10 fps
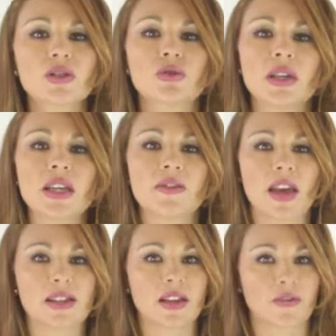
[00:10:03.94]
to live
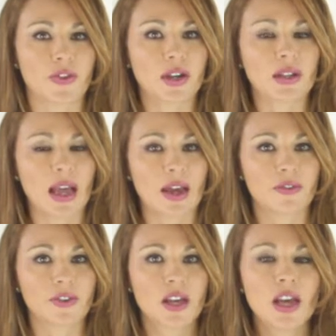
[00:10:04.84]
a different
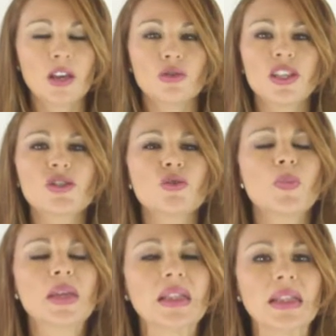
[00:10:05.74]
life. You need to
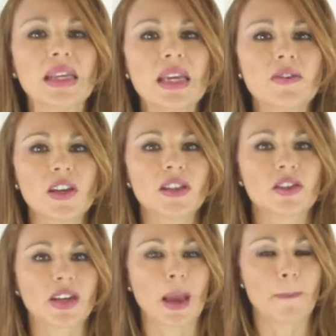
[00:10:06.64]
believe in
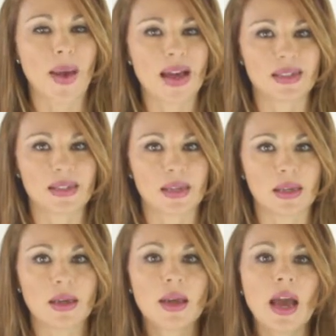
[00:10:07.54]
their
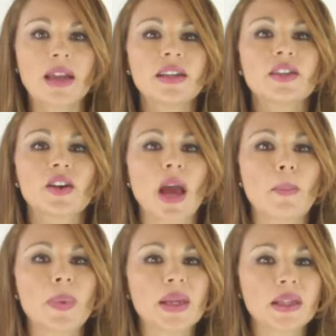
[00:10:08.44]
capacity and in their
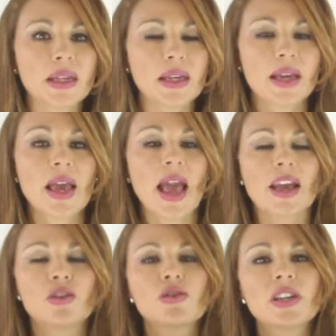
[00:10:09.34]
ability,
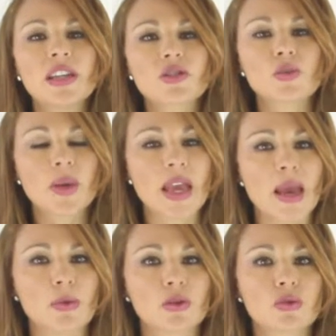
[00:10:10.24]
and you need to be
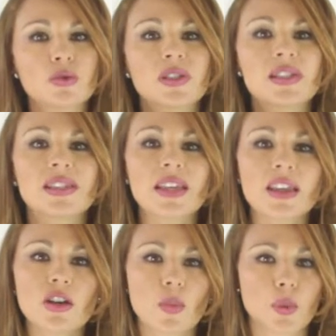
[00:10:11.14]
able to see
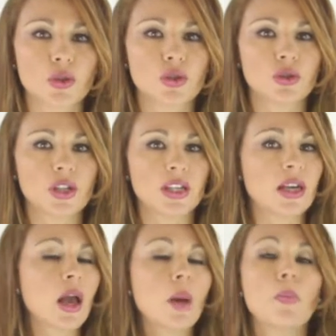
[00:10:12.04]
the
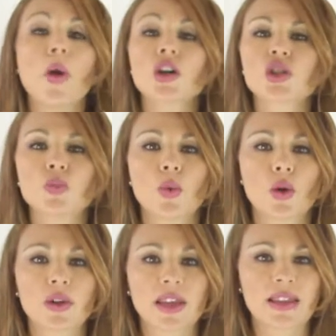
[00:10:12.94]
opportunity much
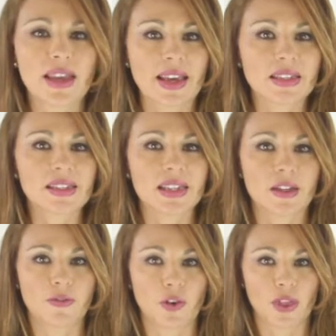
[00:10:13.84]
more than they can see
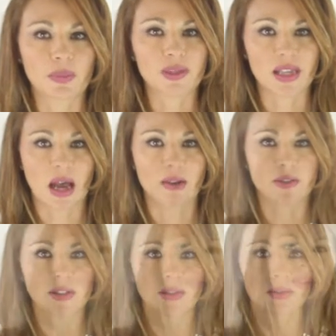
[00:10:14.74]
it for
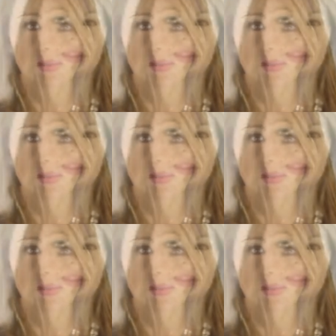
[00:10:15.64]
themselves.